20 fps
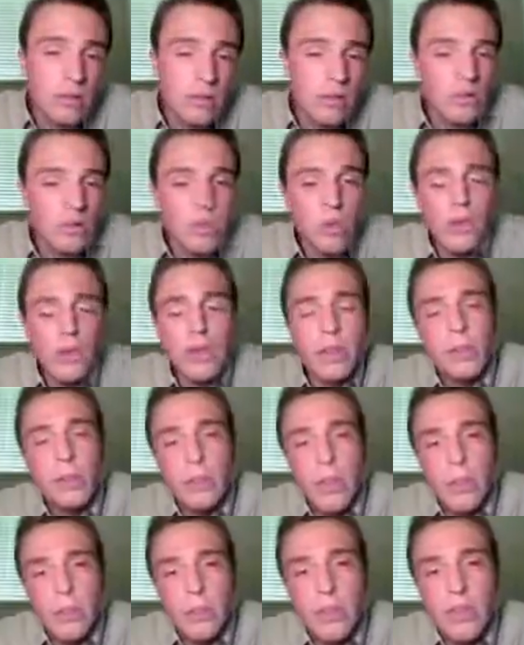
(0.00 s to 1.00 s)

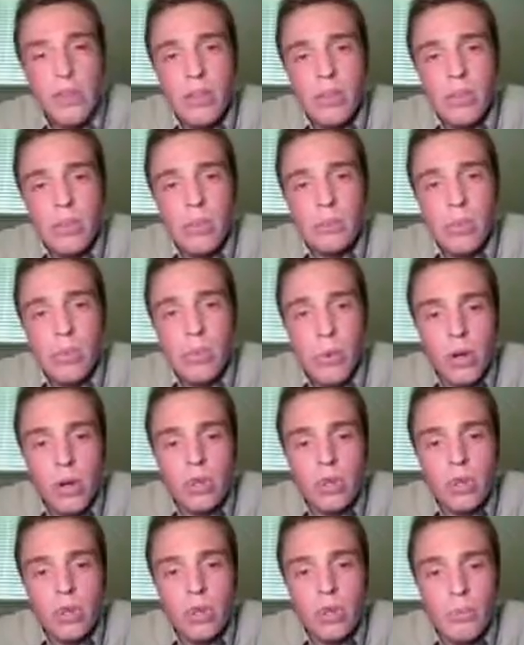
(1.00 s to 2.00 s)
controlling maybe the e3 point a
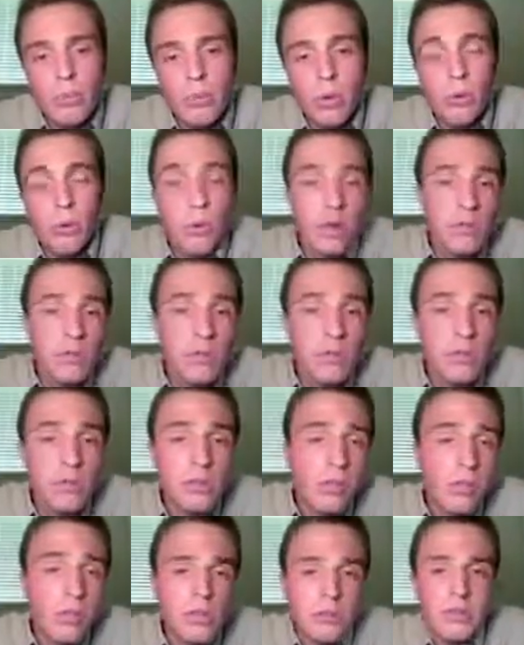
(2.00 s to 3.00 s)
little bit more, but also
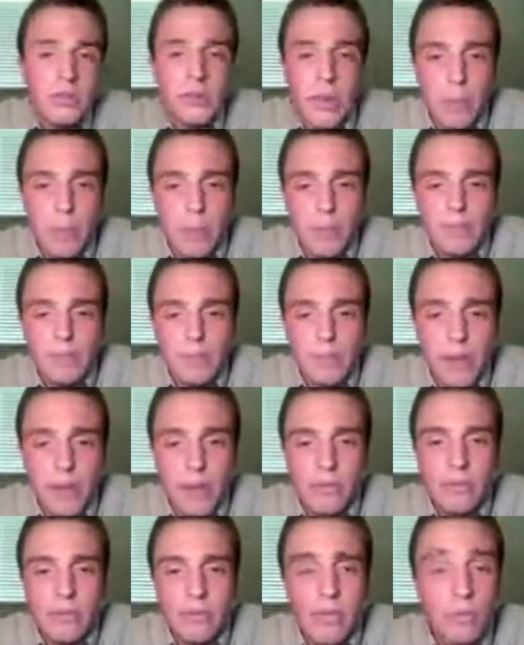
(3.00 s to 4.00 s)
preparing to double.
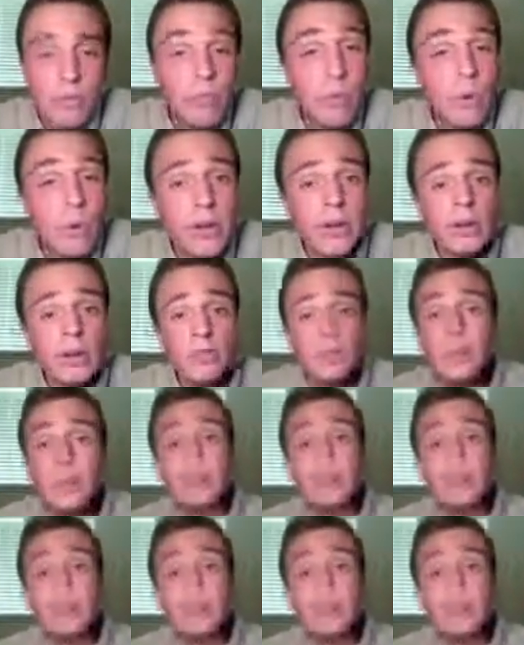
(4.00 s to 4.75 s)
f7 point is